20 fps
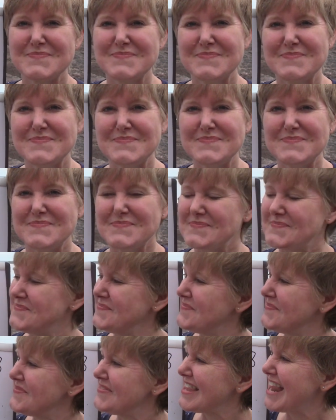Hmm,
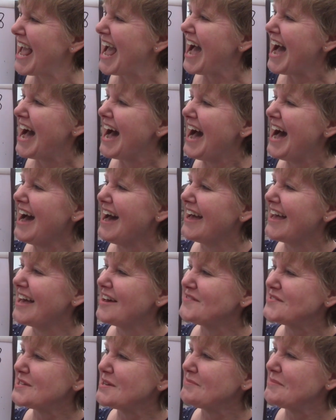I
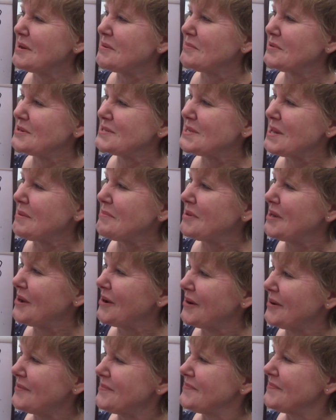have some numbers up
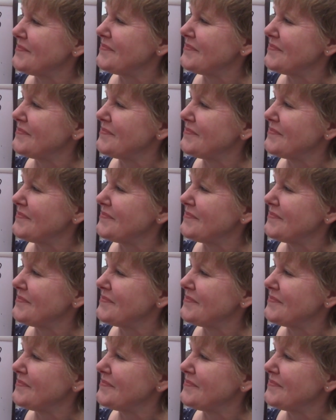here.